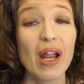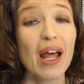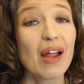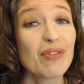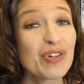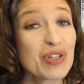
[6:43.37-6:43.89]

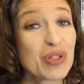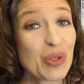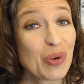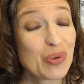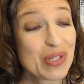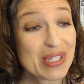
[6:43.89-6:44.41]
ever
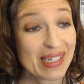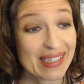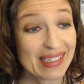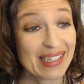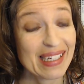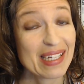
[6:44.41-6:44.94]
so
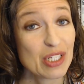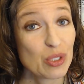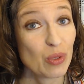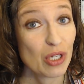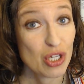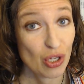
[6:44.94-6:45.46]
slightly
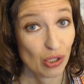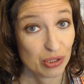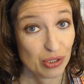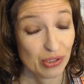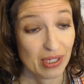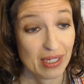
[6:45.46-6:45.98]
into
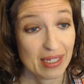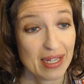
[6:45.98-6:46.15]
adulthood.